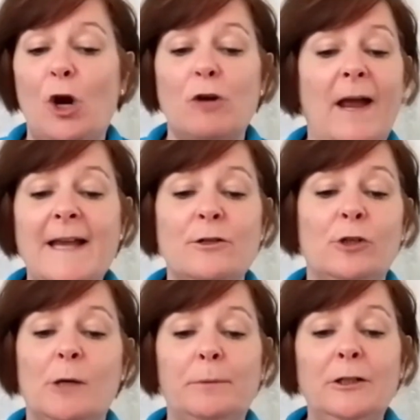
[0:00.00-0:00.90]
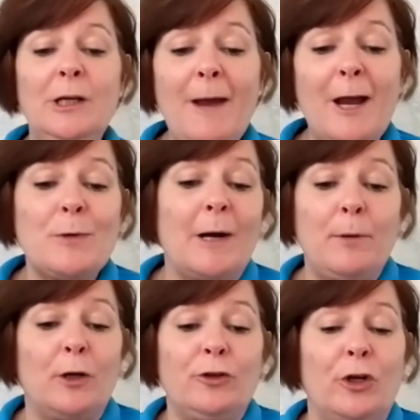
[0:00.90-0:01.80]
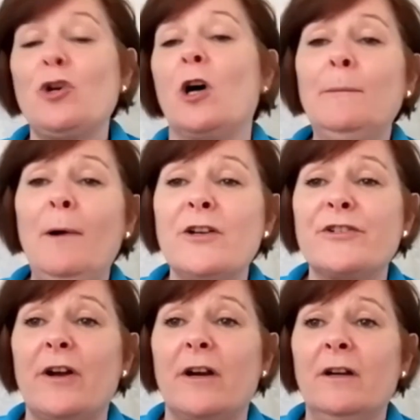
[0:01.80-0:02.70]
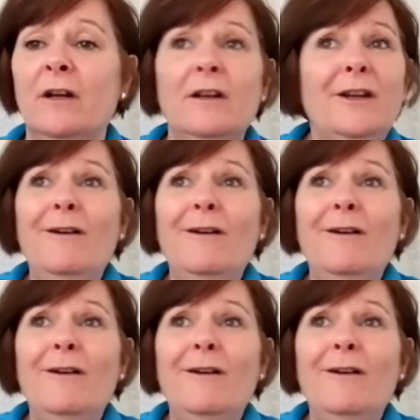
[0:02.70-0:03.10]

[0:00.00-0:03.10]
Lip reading: or rice on your plate, you may as well put 2 chocolate bars there. You